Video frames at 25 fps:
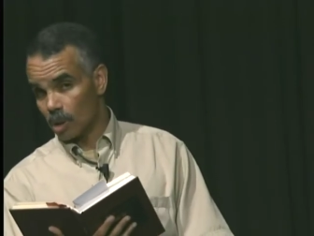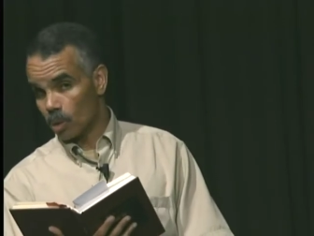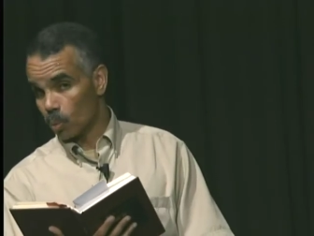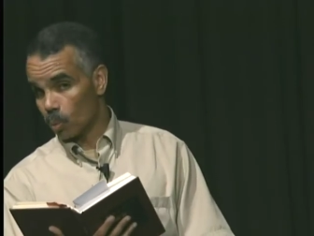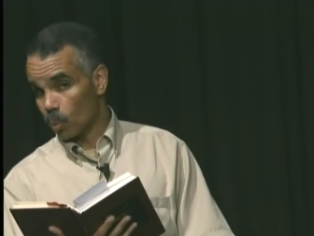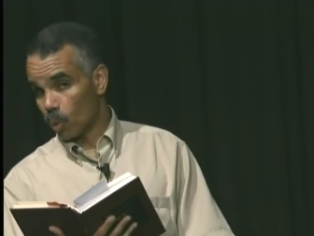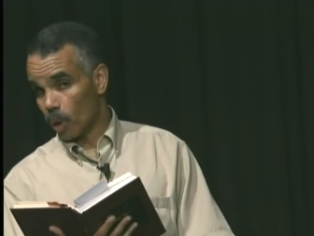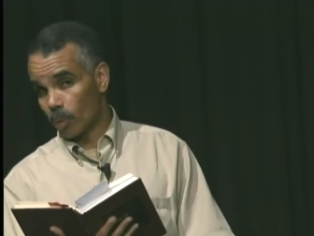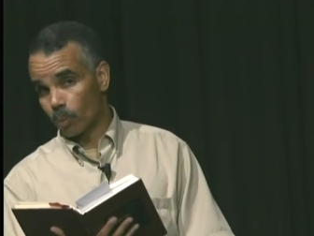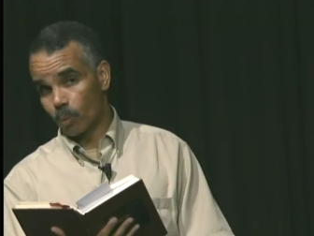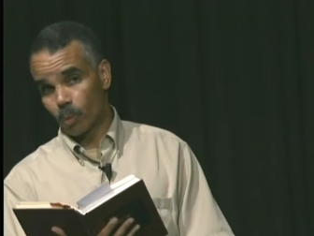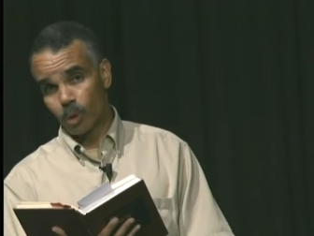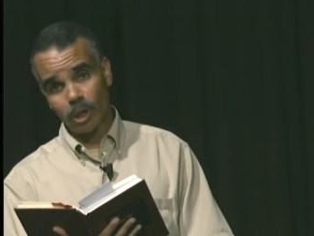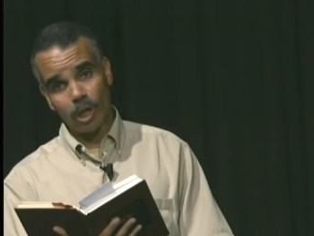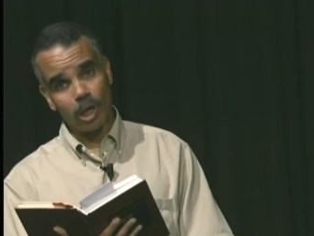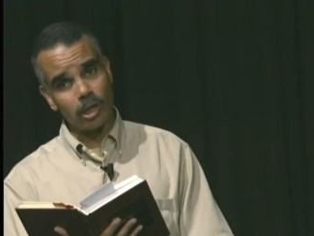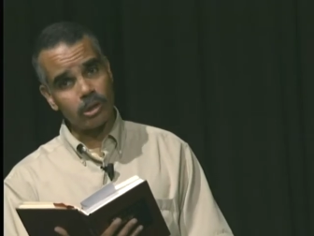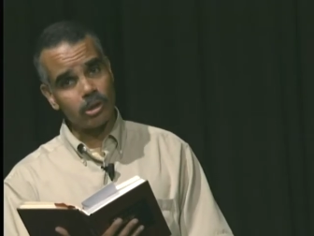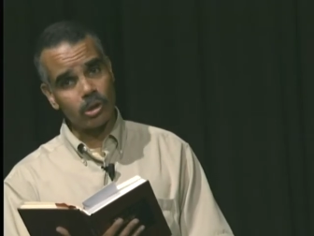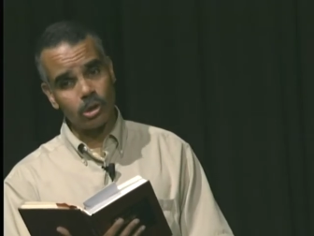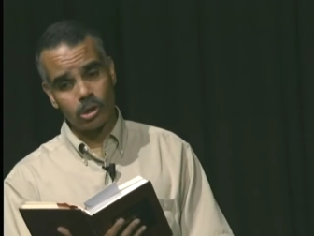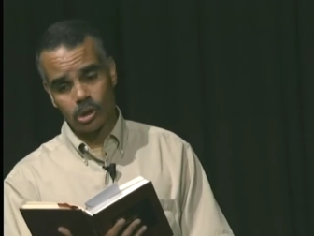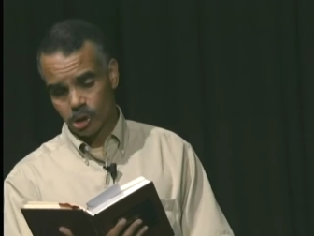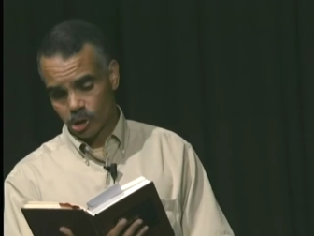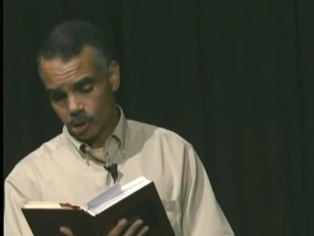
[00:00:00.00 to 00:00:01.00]
When we
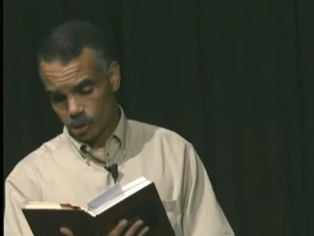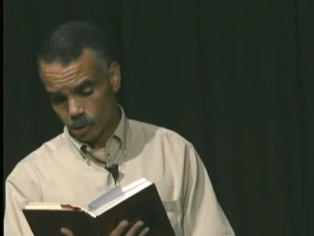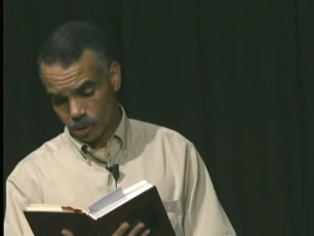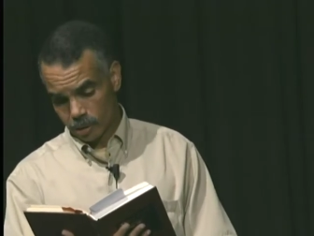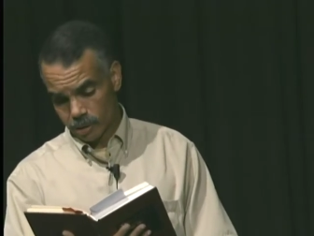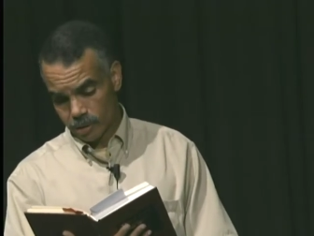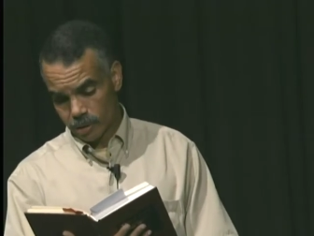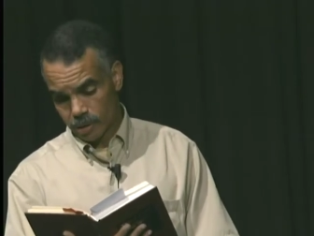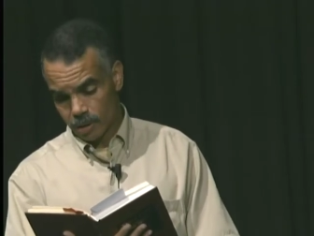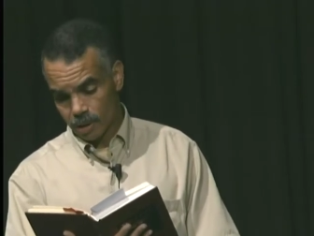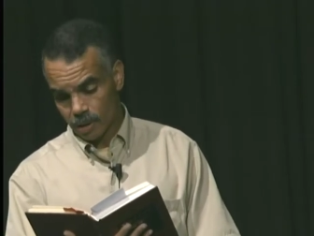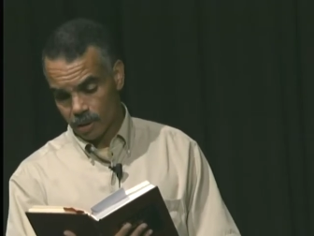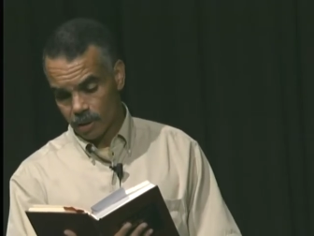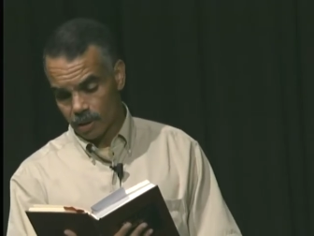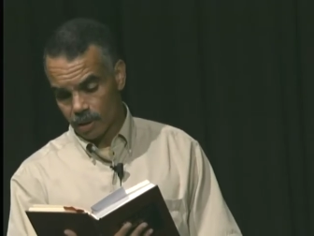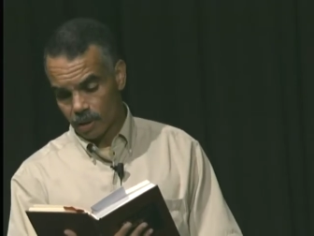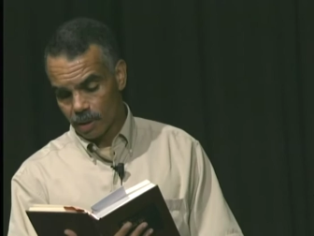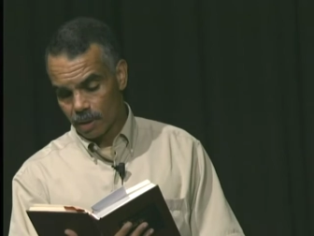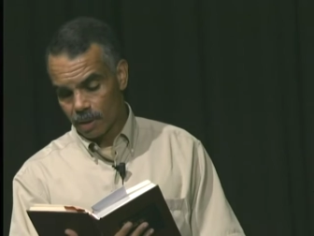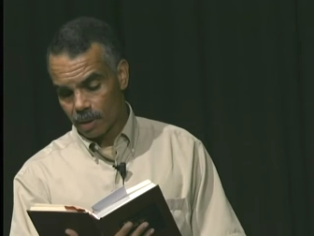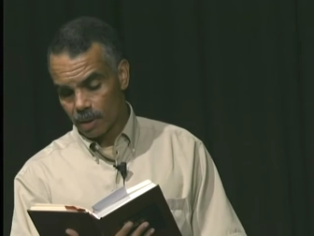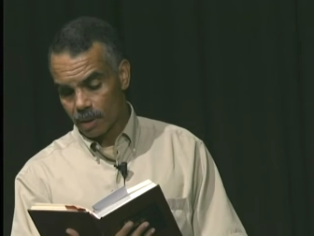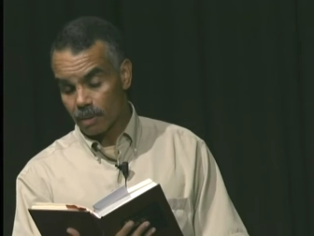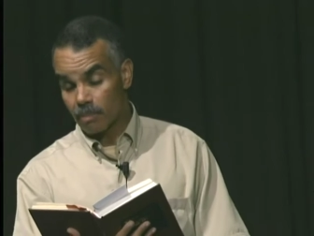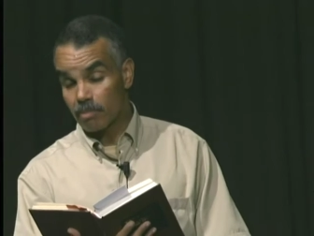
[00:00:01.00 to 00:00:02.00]
understood,
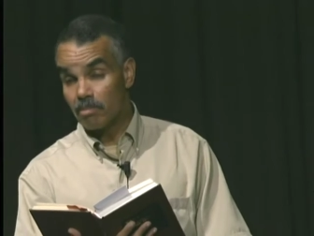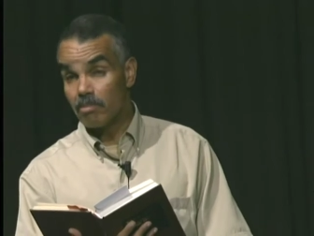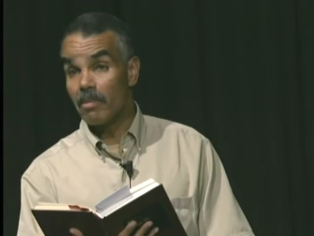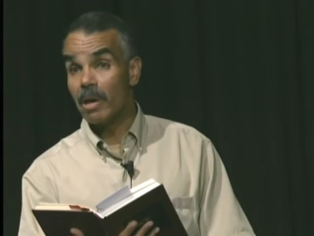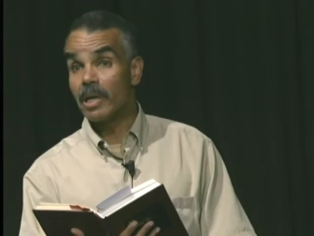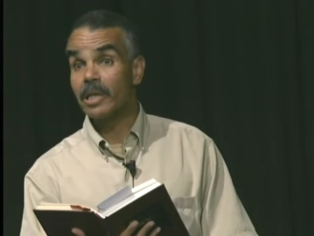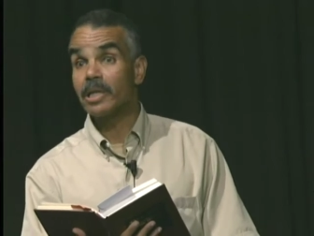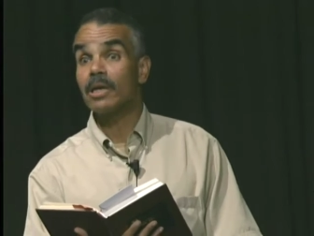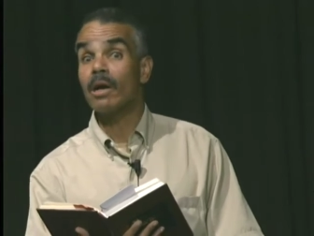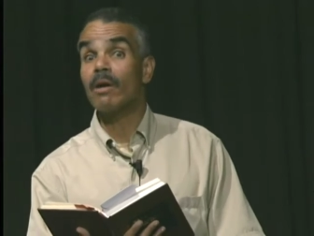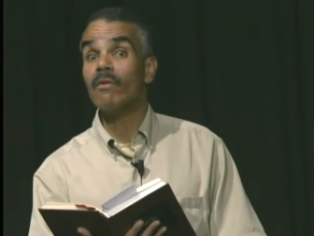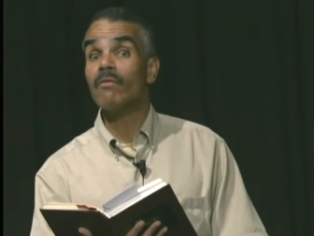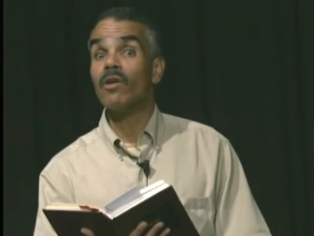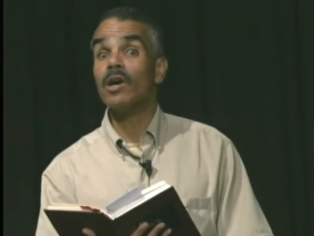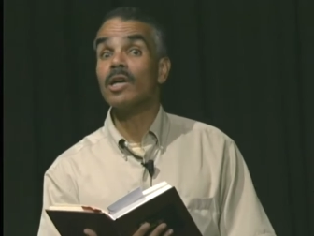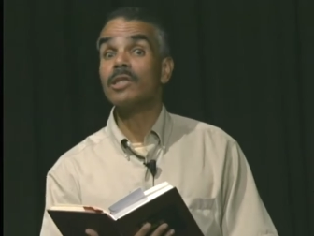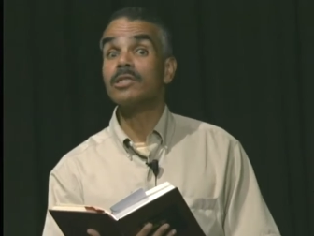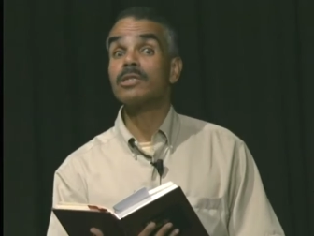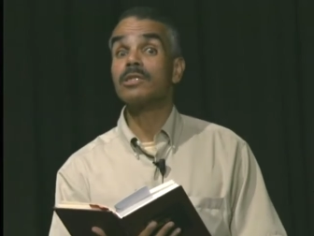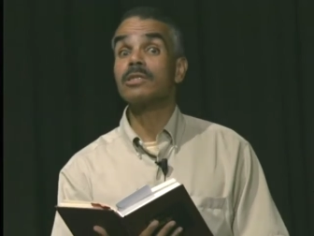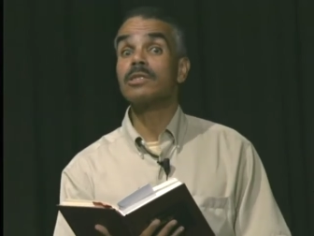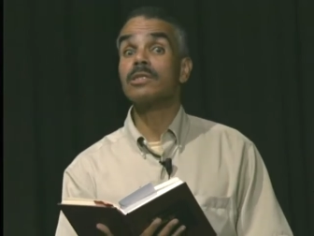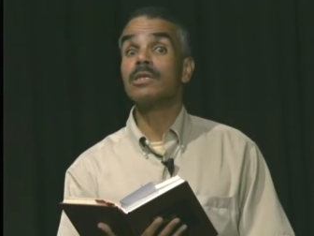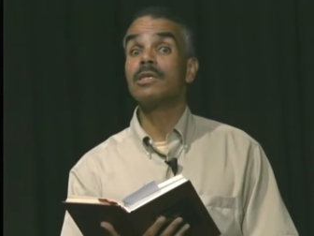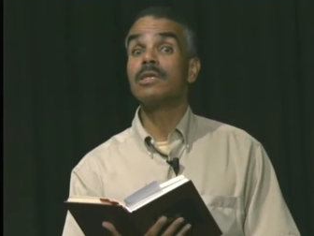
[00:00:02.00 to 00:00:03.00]
many of
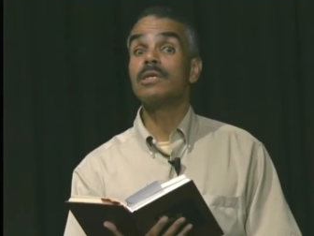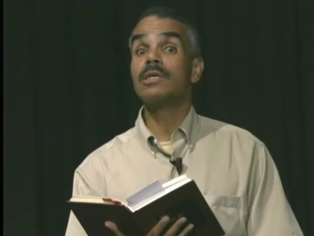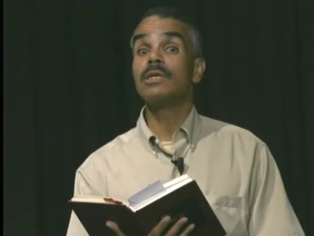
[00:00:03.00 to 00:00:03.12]
us